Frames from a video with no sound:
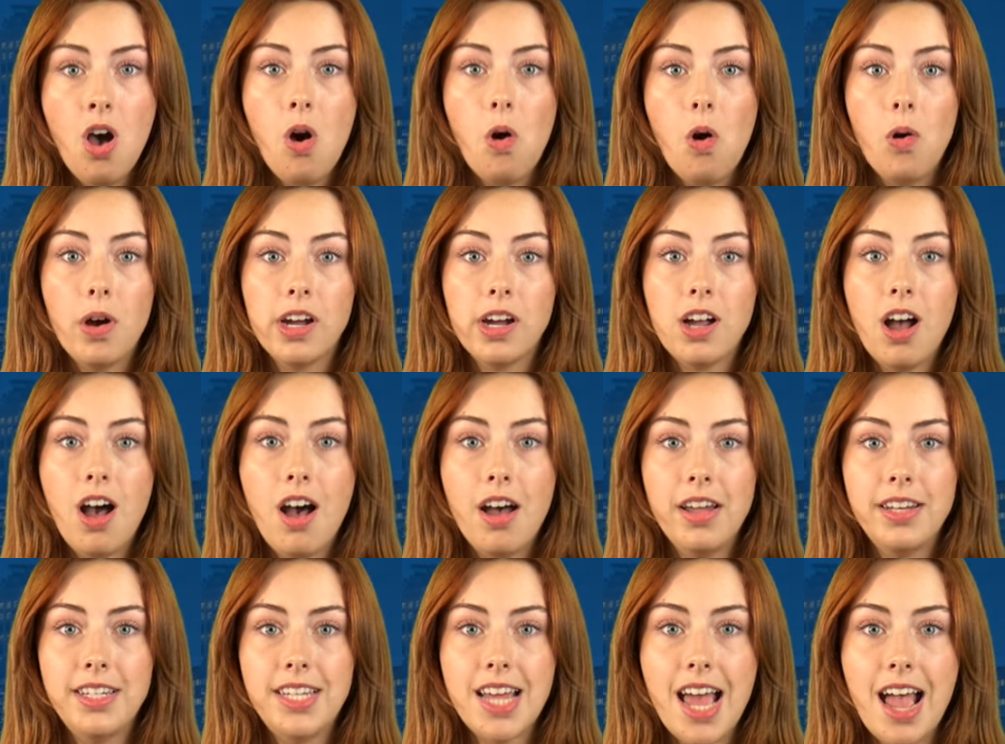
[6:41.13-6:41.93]
or
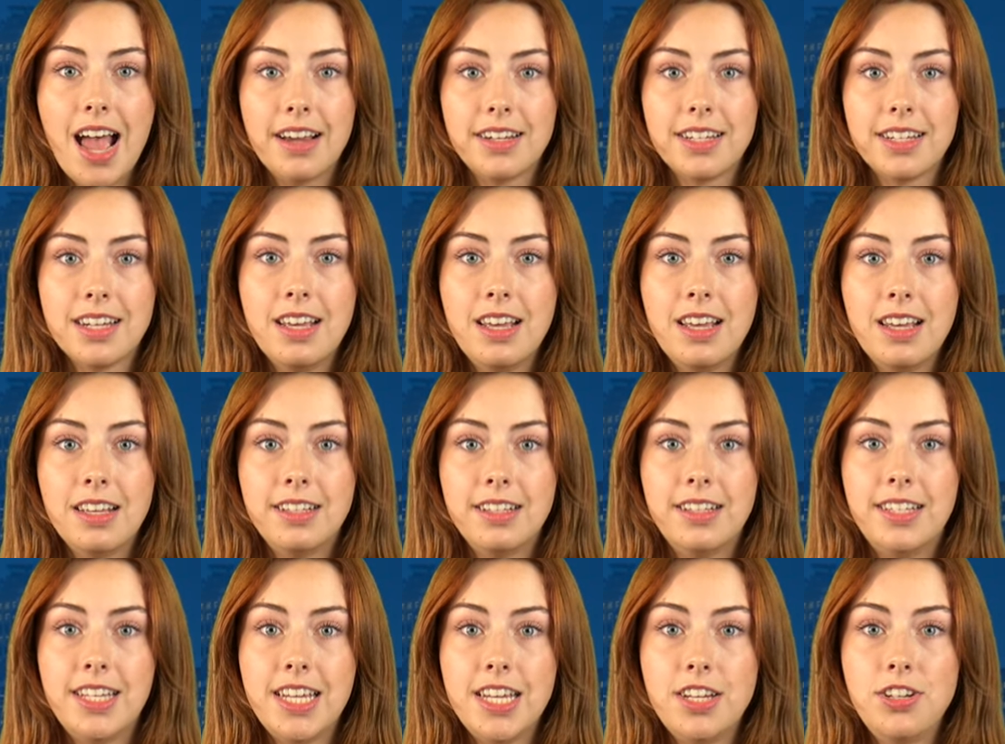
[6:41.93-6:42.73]
contact
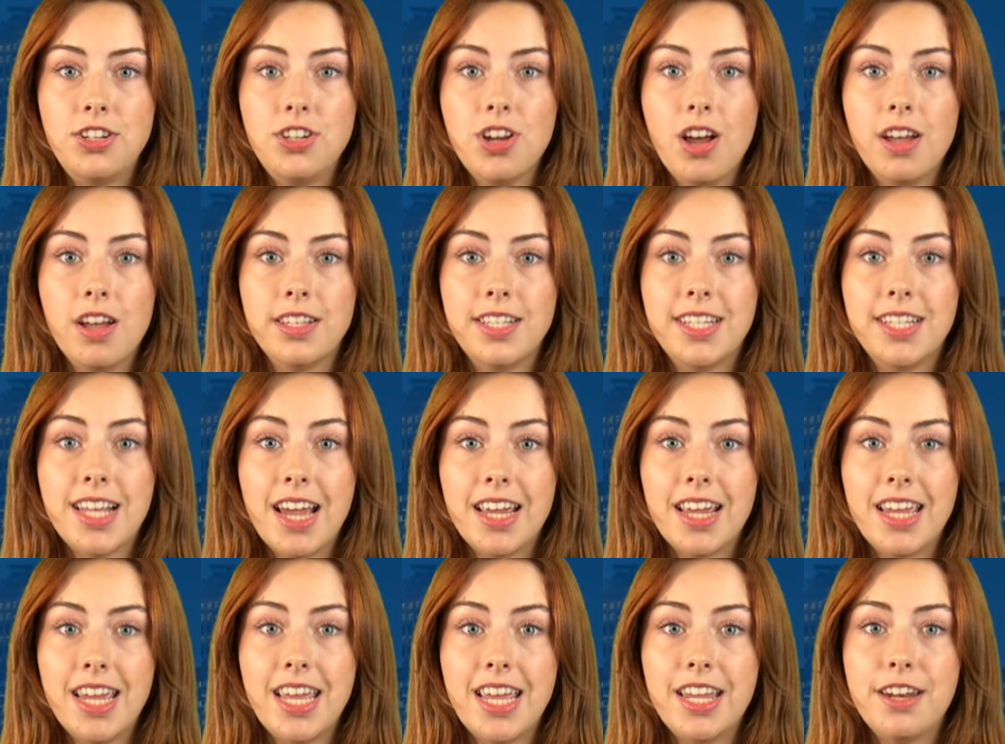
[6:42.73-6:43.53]
Zeeshan
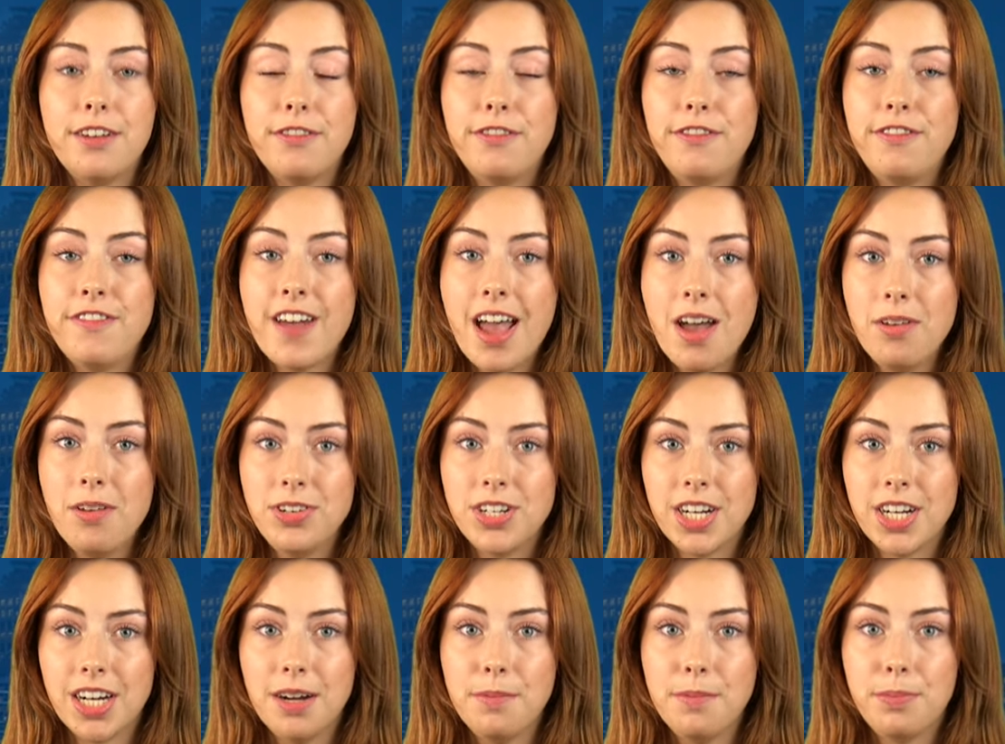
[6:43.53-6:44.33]
Saeed,
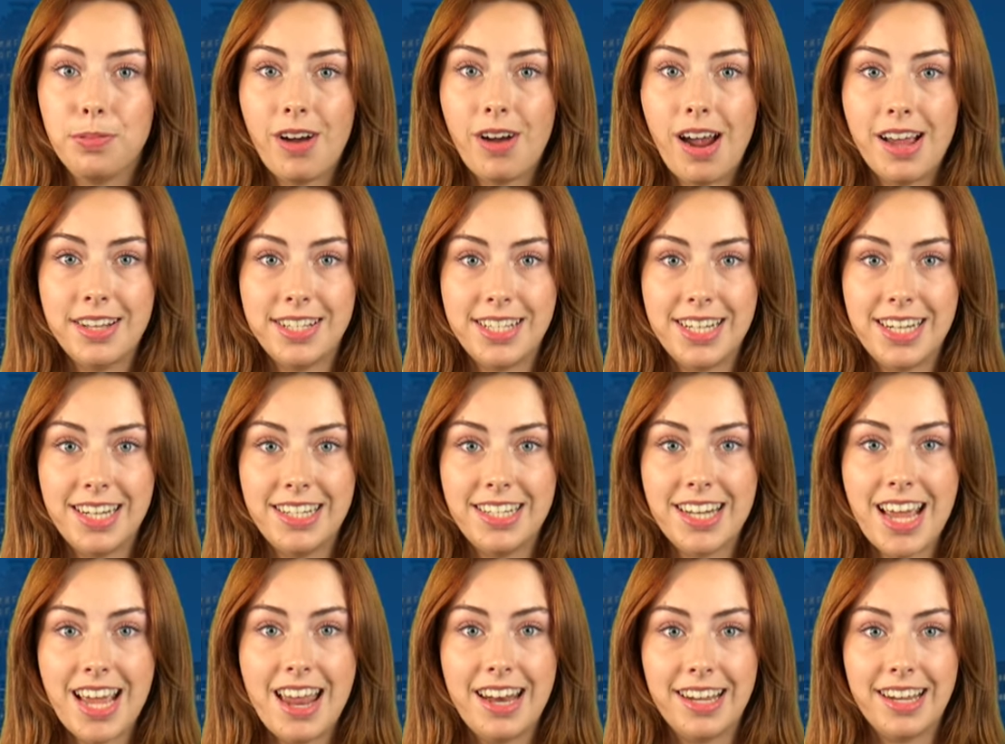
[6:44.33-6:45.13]
founder,
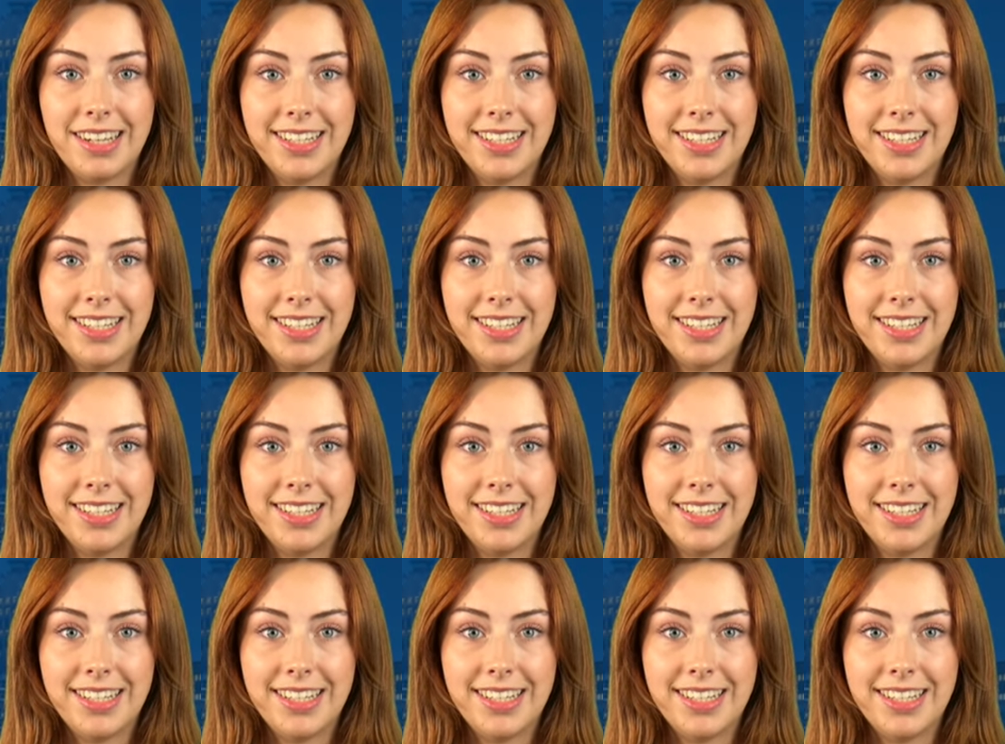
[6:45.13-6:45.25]
president, and